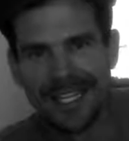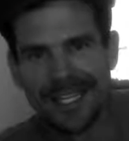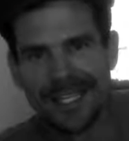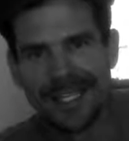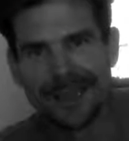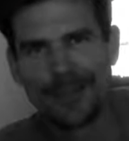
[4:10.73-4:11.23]

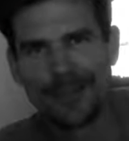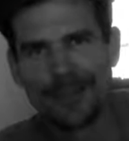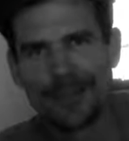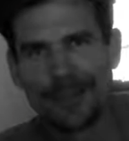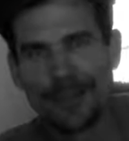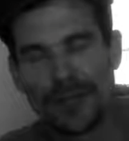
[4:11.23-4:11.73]

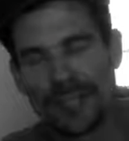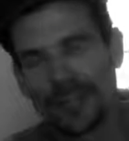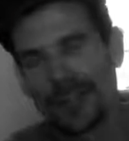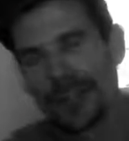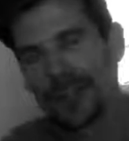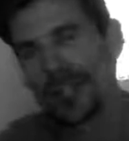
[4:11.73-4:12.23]
Freelee,
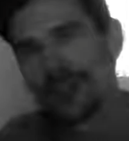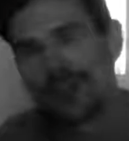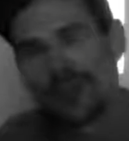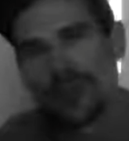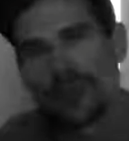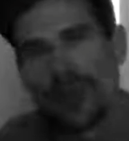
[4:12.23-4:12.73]
sorry,
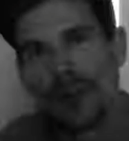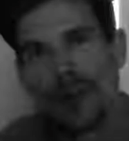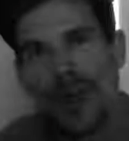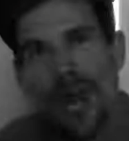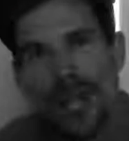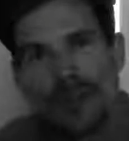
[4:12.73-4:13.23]
correct me if I'm wrong,
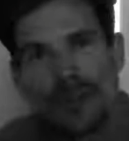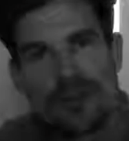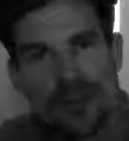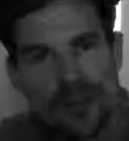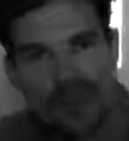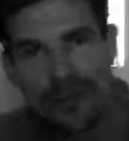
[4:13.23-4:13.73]
but I
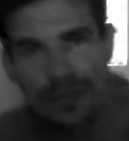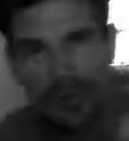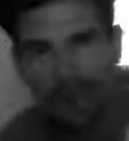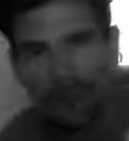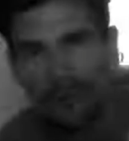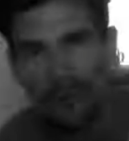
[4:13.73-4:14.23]
introduced you to
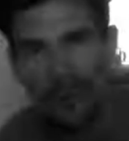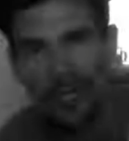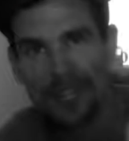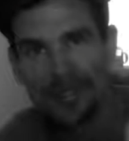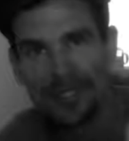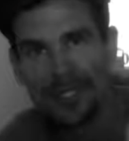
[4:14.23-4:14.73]
Robin, for
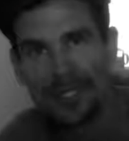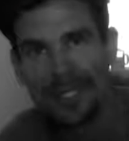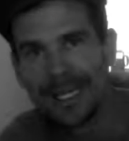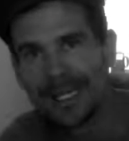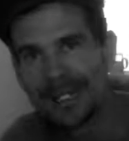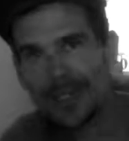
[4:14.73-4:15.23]
one.
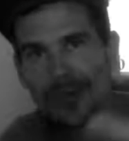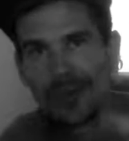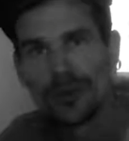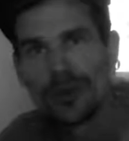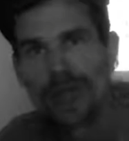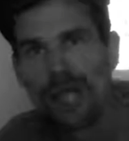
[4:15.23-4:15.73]

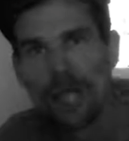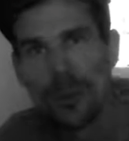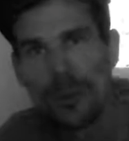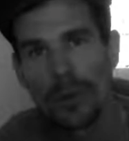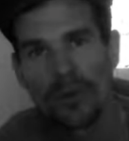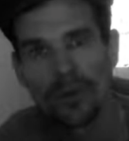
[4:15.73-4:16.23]
Two,
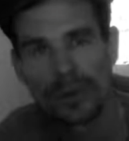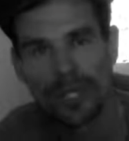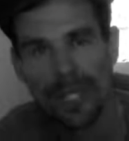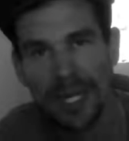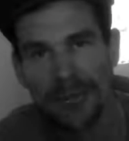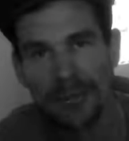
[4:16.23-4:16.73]
when we
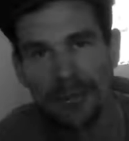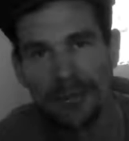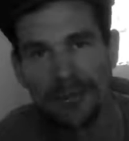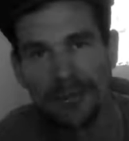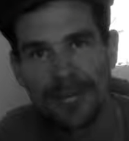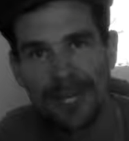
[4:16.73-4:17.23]
split up,
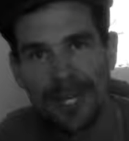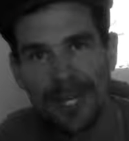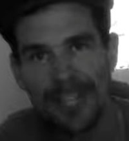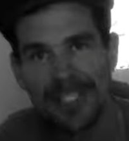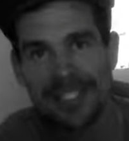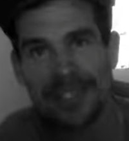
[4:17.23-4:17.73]

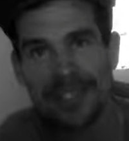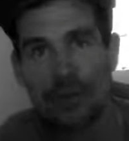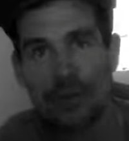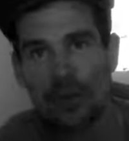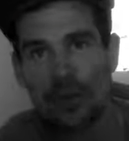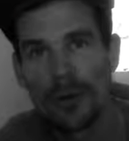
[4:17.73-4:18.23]
I actually
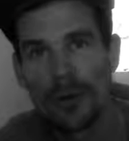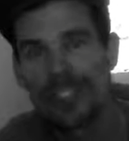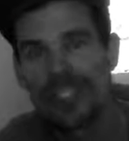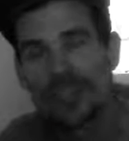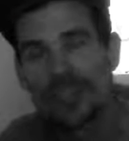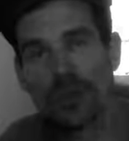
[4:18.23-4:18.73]
told Robin
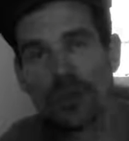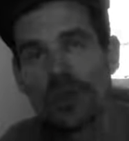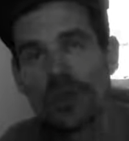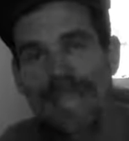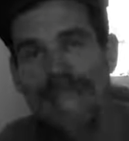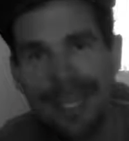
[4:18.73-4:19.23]
that you were
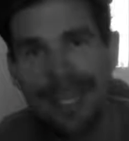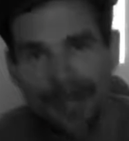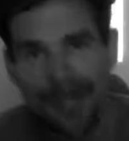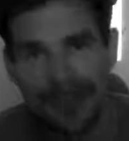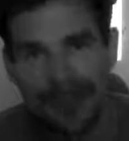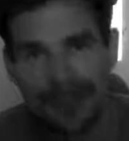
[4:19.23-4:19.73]
very keen
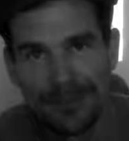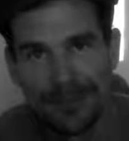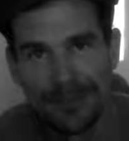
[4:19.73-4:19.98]
on him.